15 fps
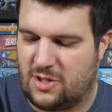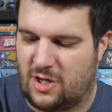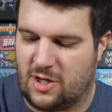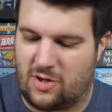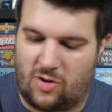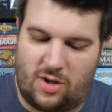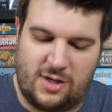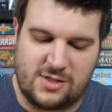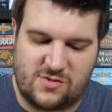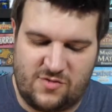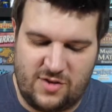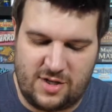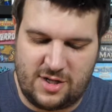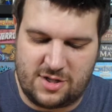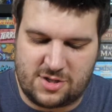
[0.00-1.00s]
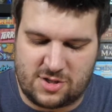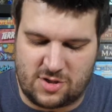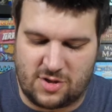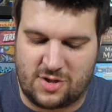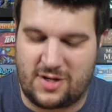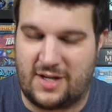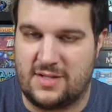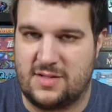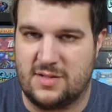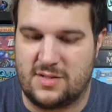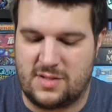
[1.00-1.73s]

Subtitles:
are gloss finished, so they're nice and